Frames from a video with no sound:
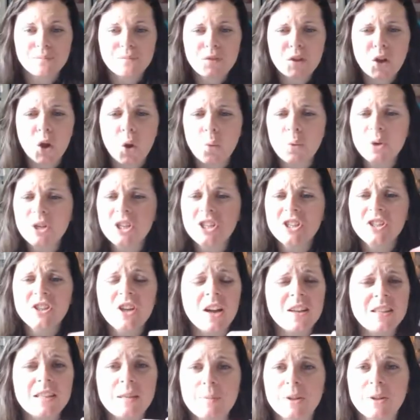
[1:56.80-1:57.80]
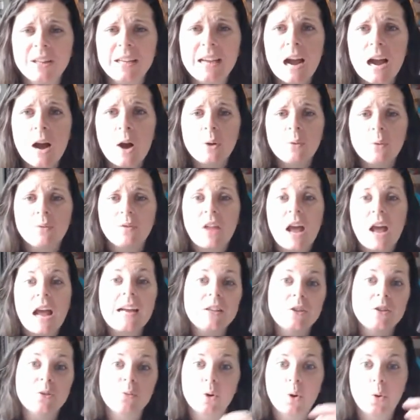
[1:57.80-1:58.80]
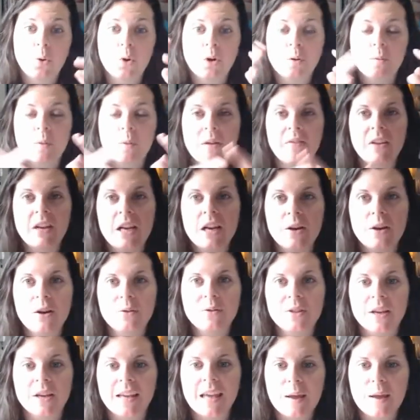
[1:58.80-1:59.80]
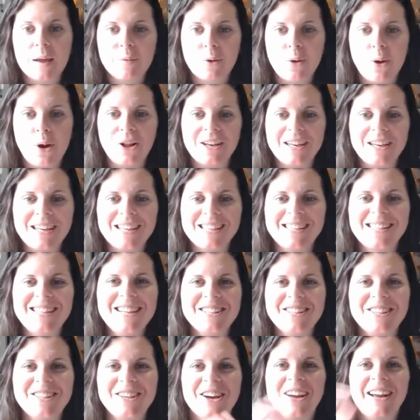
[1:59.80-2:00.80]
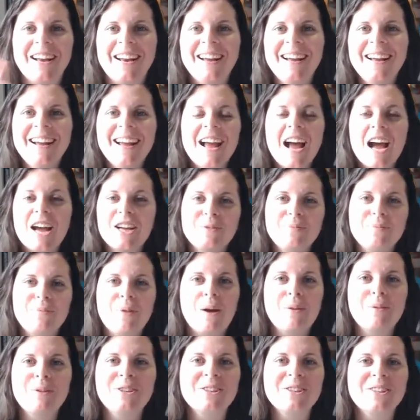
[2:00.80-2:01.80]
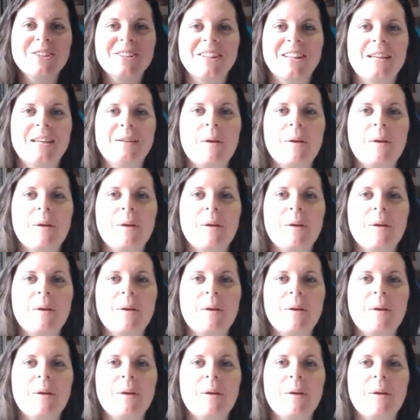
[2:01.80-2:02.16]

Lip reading: which is not typically how I like to record my videos. The camera quality is just good. I should probably just clean my